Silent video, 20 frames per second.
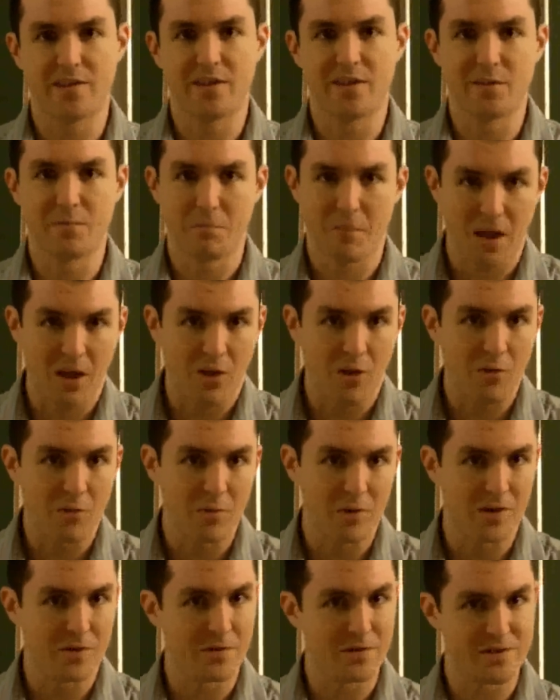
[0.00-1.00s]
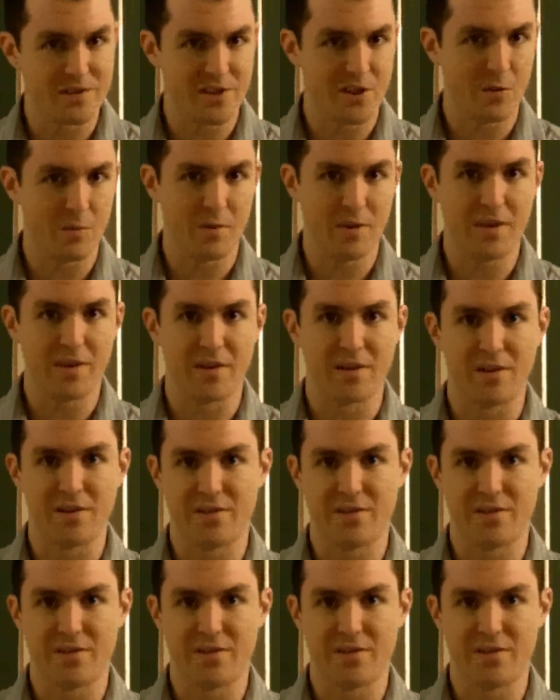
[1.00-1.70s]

is it could melt, but it would still be there.